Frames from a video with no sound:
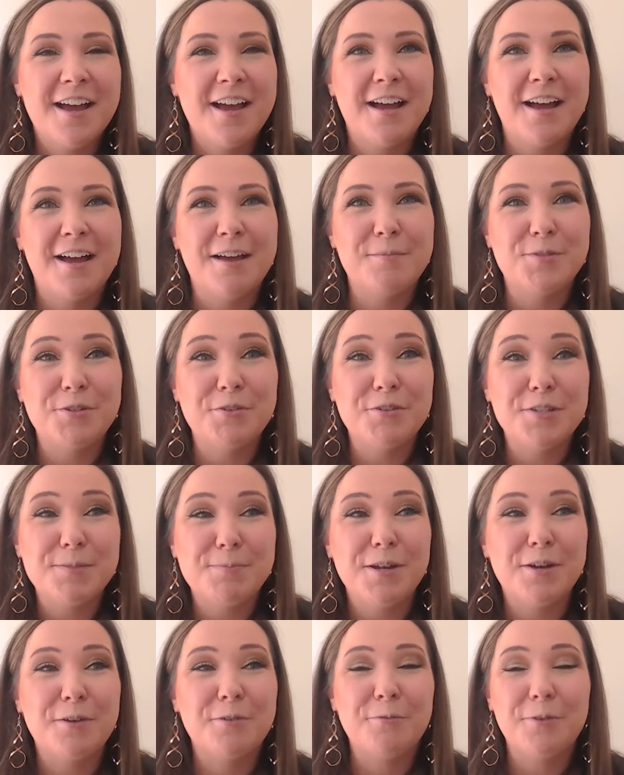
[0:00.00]
Um, so it's
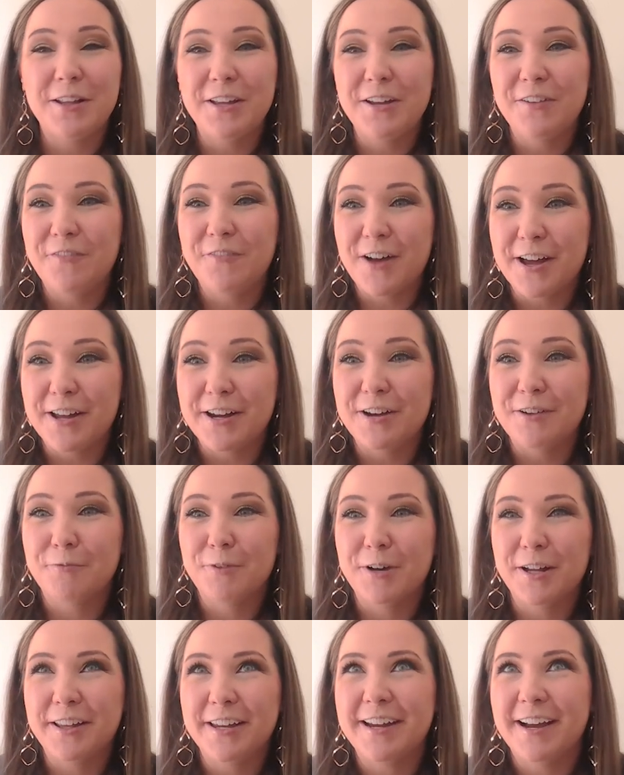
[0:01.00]
been a really fun and
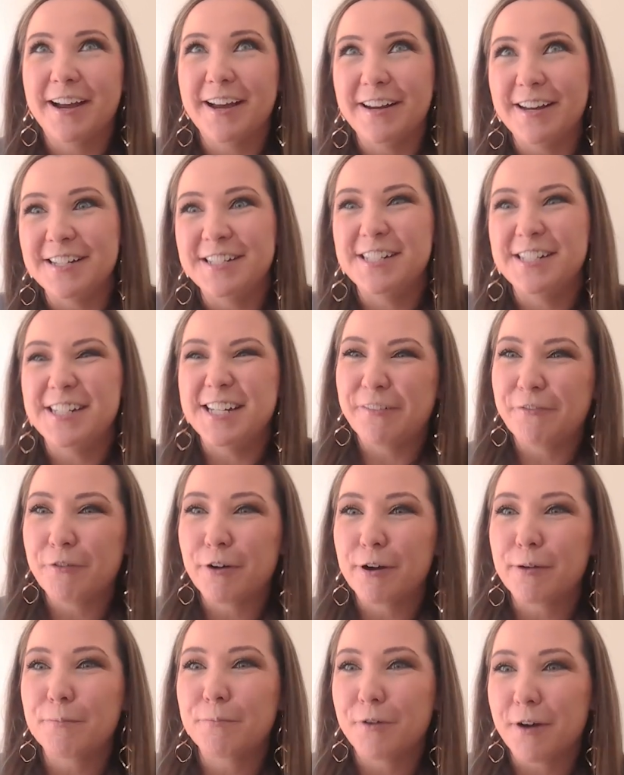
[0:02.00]
really kind of
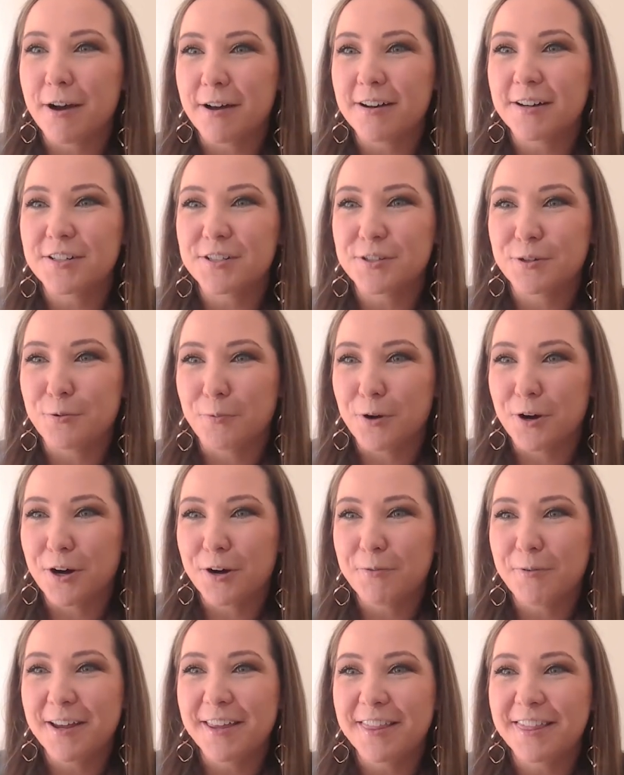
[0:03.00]
different product to
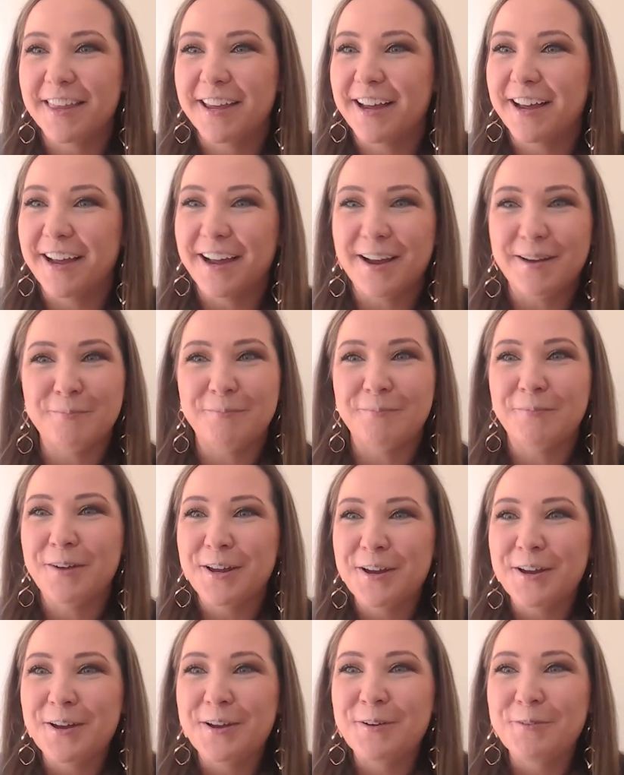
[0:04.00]
work with that I'm
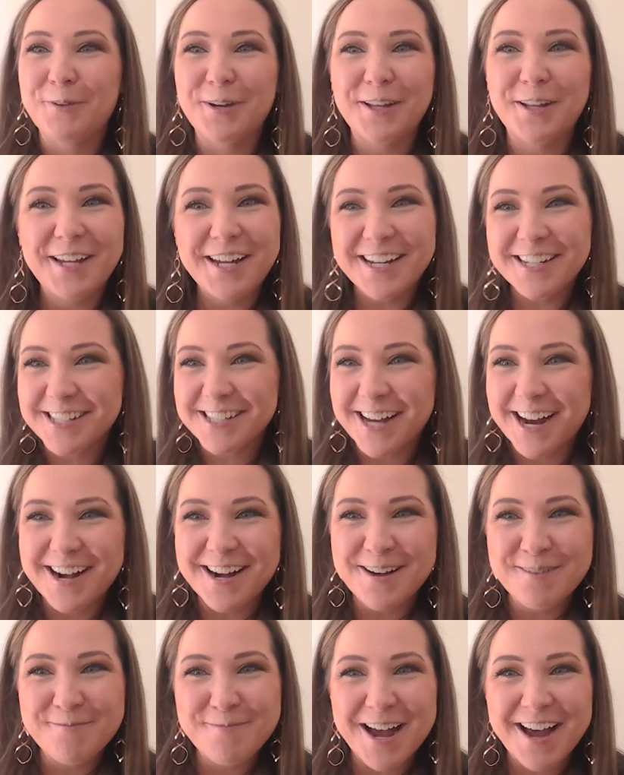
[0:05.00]
really
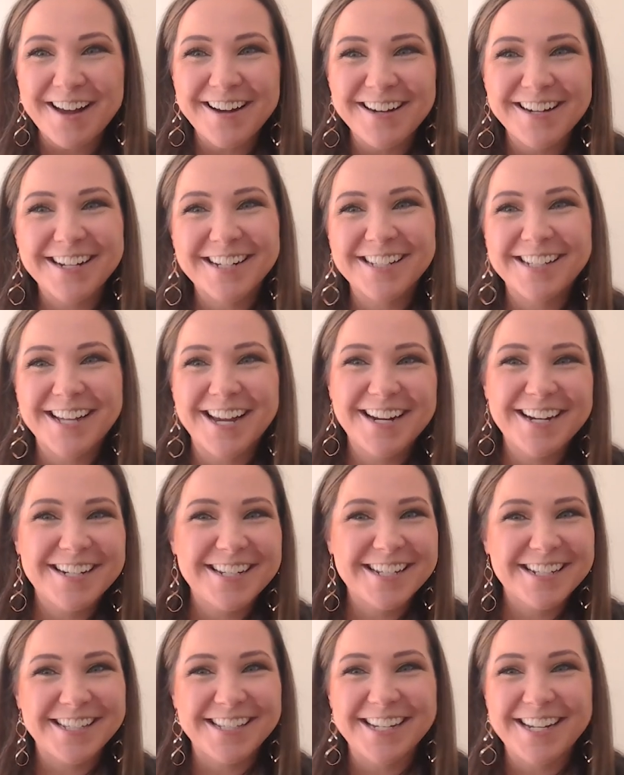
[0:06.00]
excited about and excited
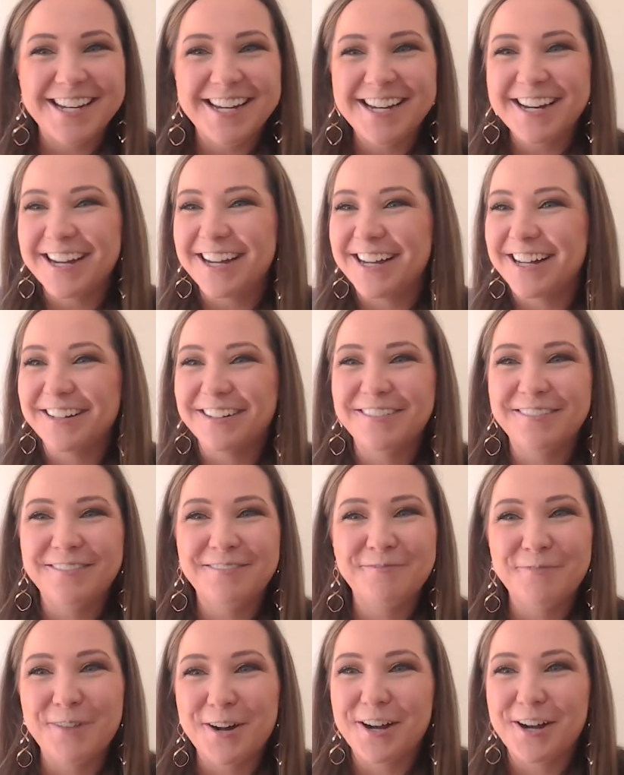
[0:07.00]
to see uh,
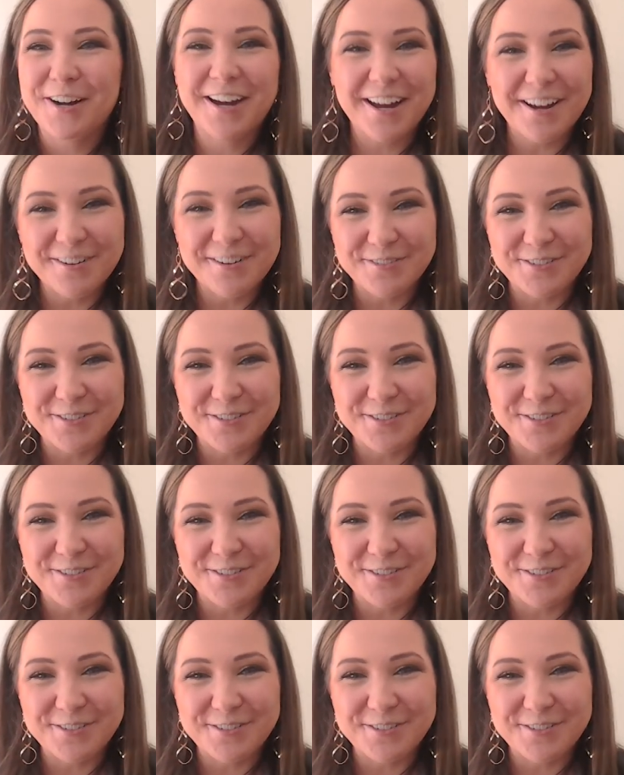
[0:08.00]
where it